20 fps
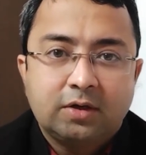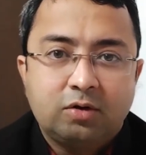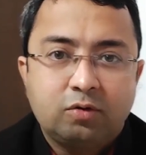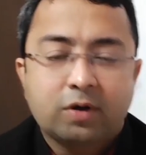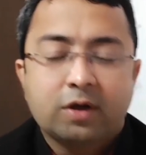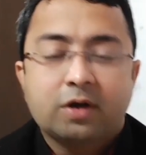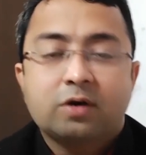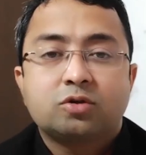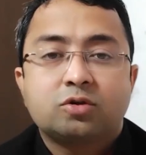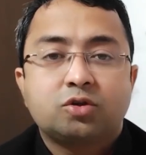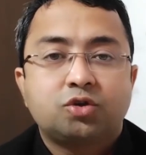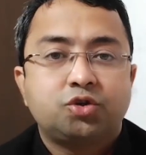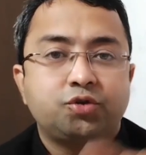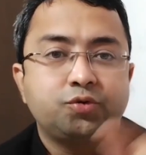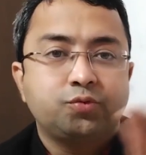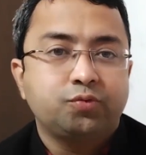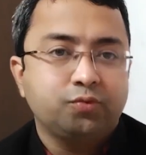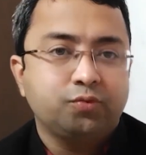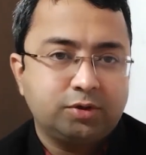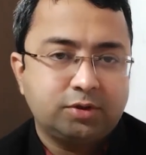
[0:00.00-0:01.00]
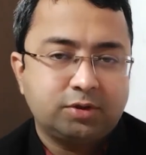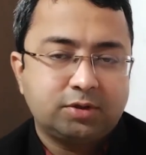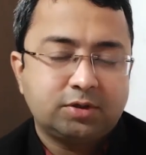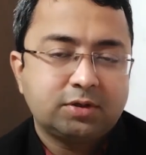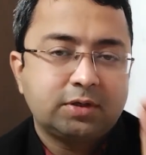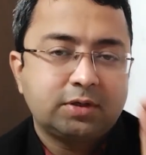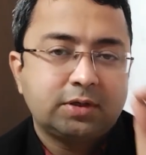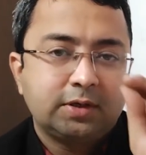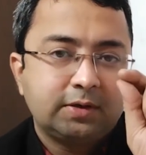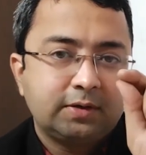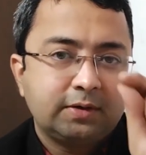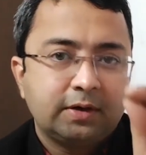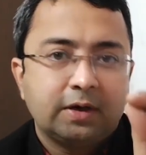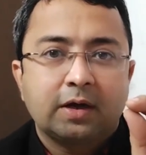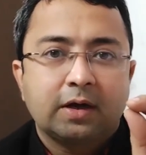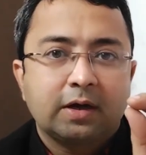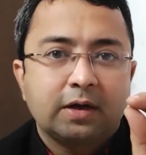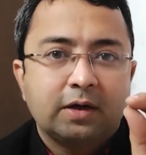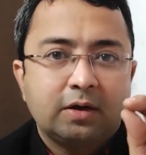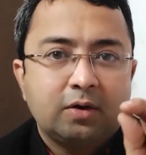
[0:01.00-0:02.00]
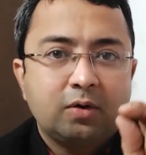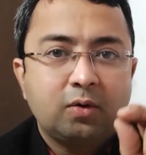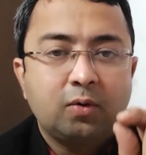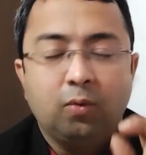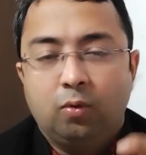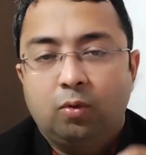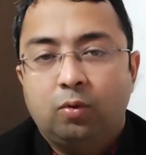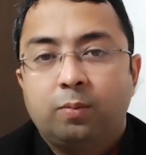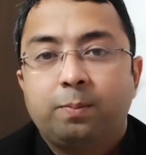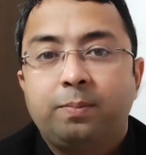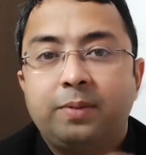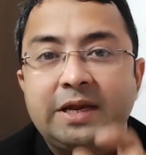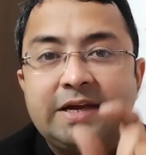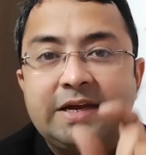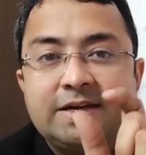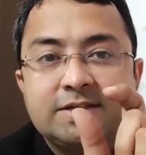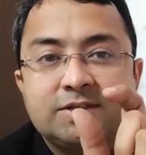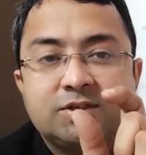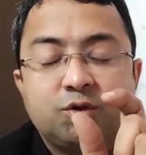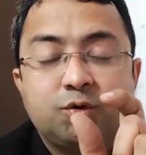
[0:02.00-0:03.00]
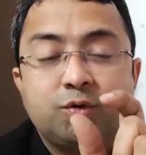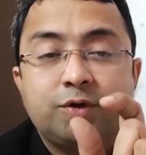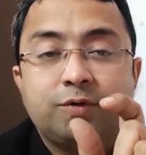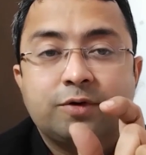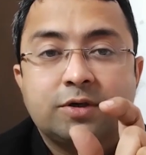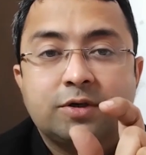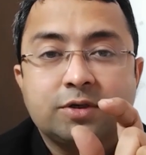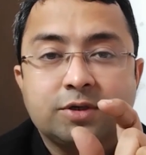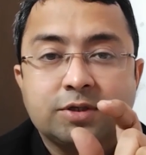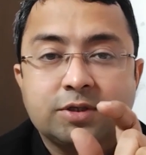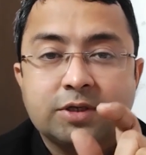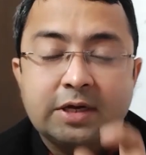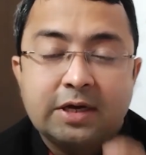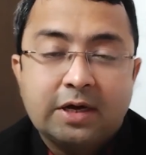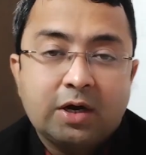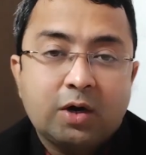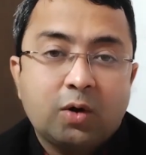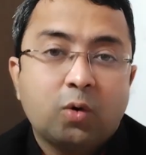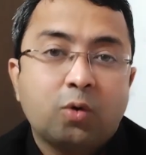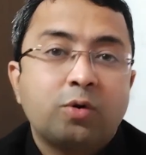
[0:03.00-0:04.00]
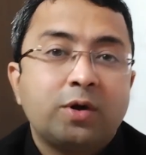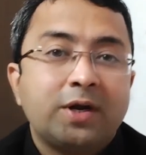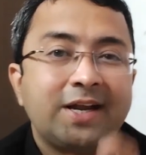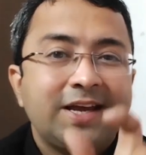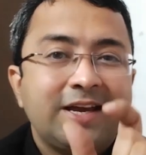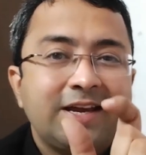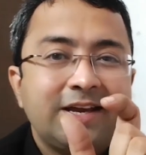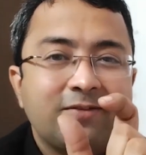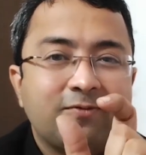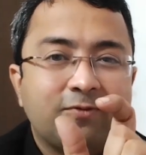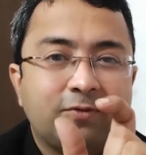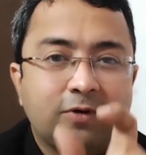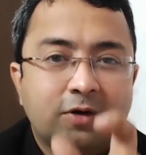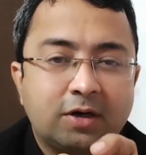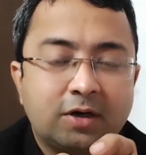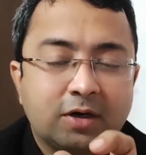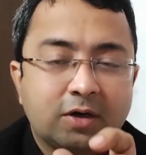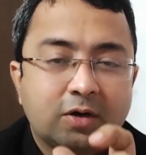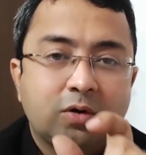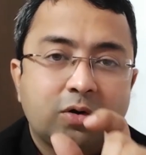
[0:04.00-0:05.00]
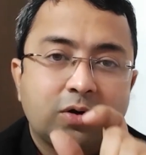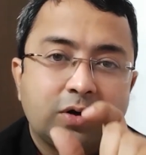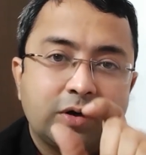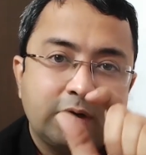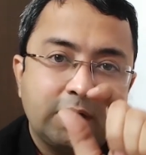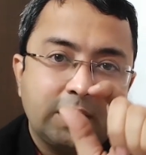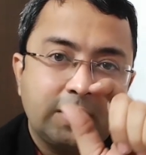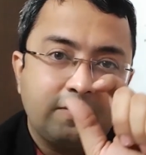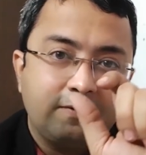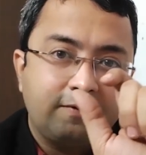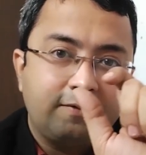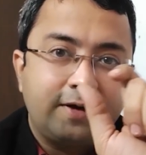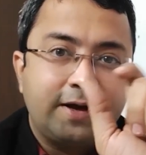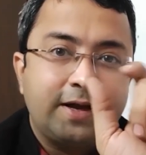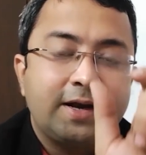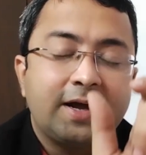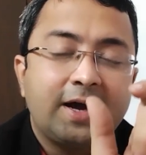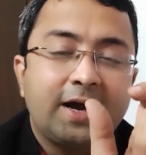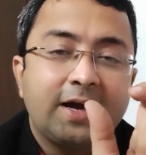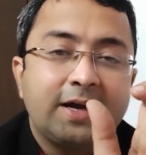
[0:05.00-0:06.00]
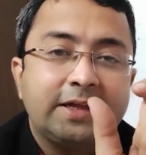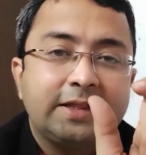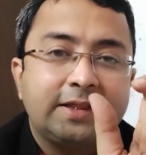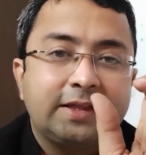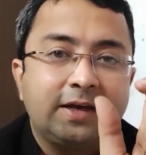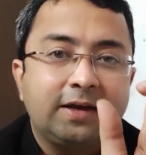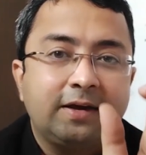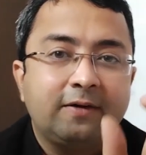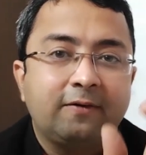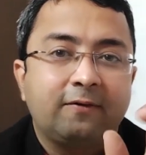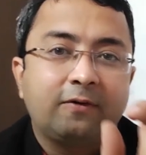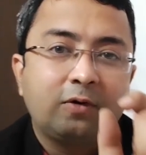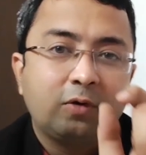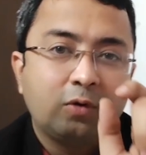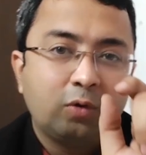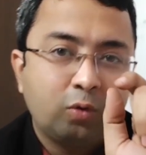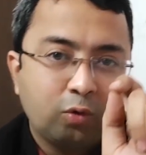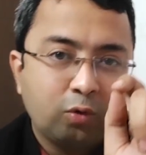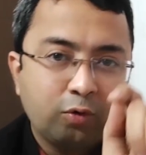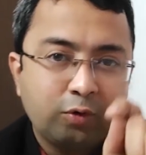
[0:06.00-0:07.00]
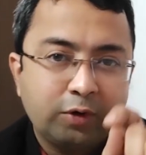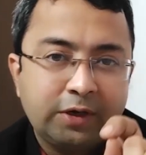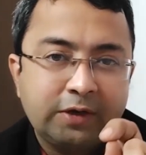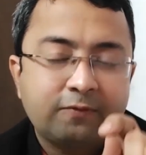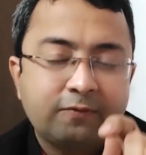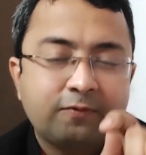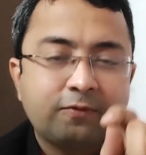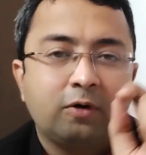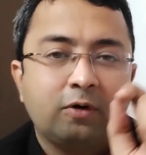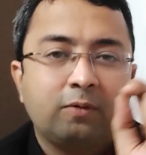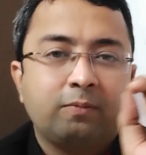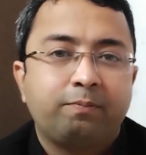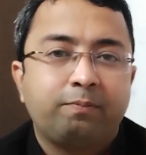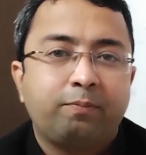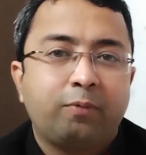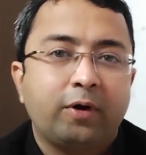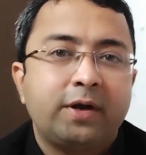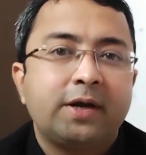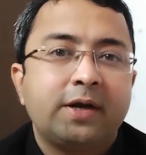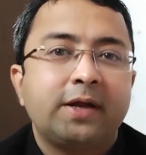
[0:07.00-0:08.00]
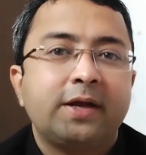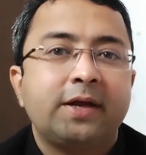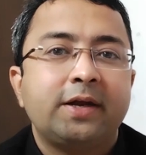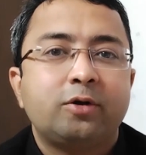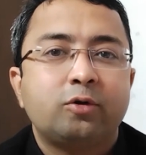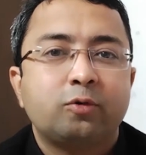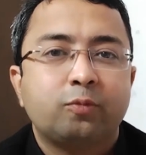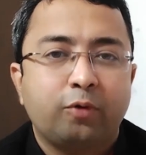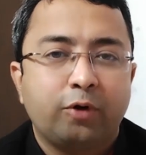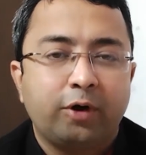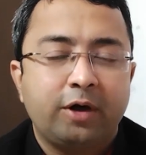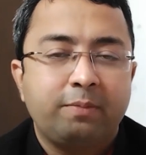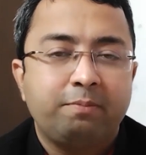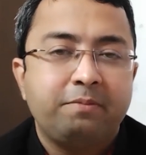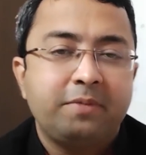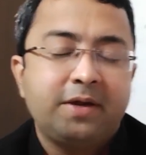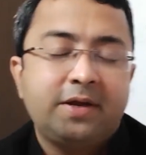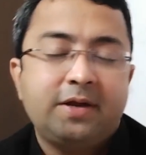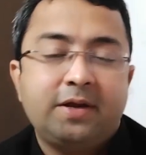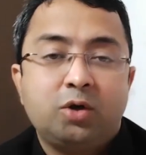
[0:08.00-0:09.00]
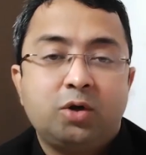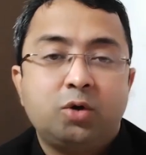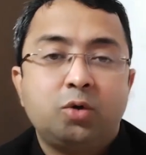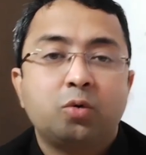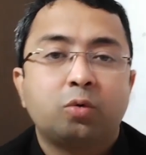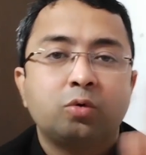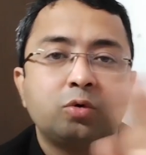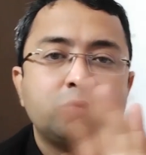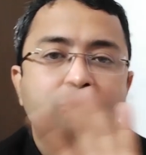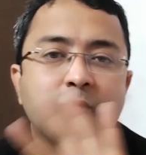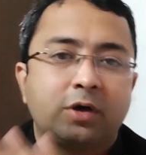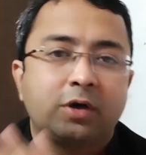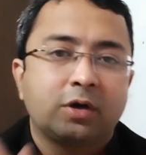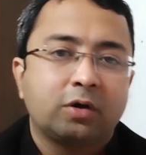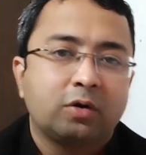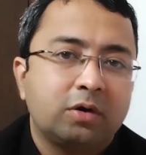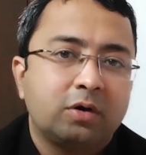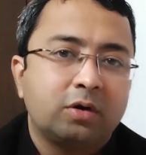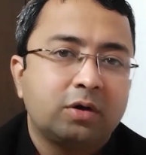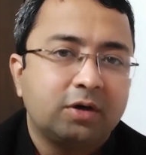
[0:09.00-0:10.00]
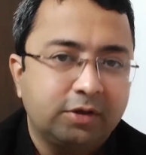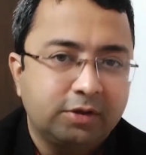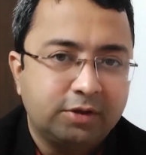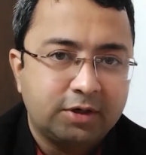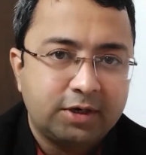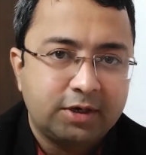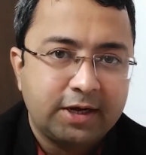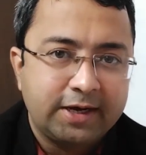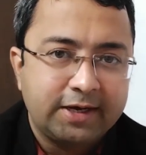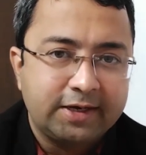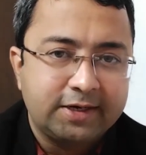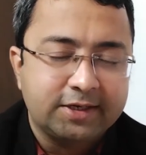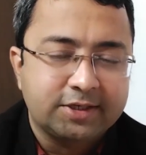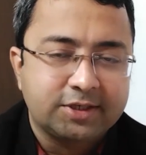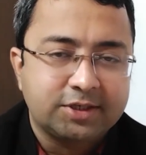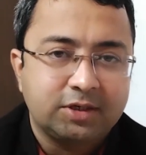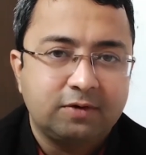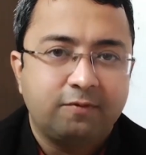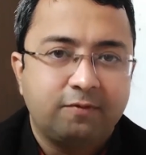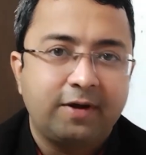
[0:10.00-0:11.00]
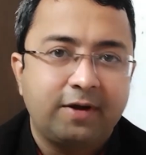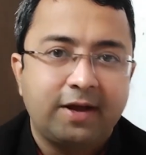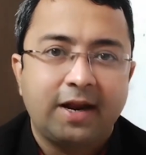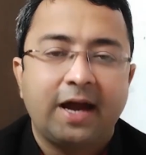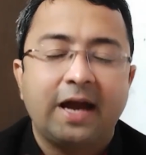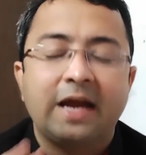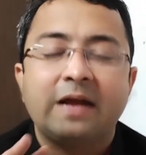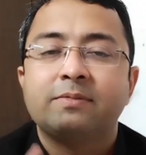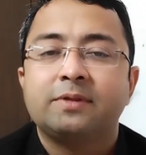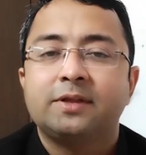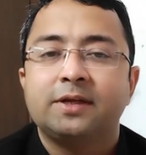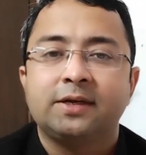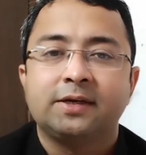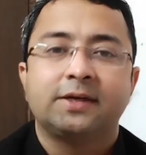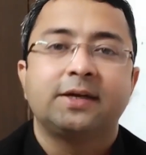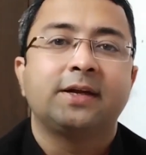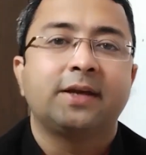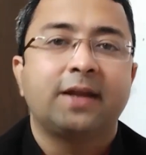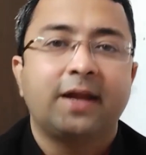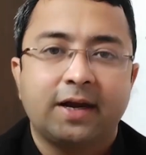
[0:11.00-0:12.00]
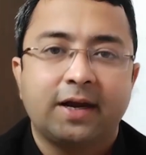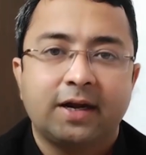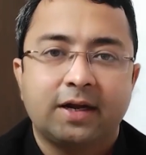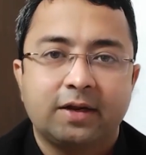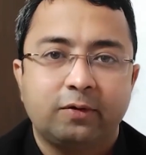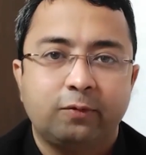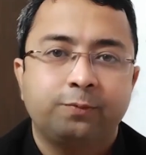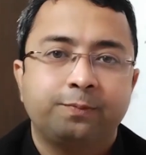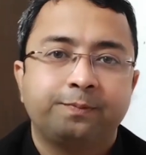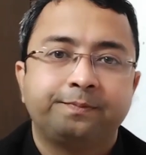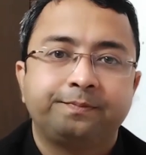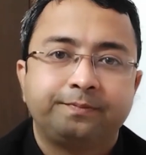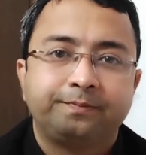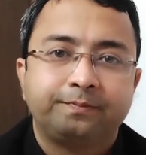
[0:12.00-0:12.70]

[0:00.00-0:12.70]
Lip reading: You cannot choose. No. Please, universe, only work when I think growing from point A to point B. Don't work on other direction when I am thinking negative.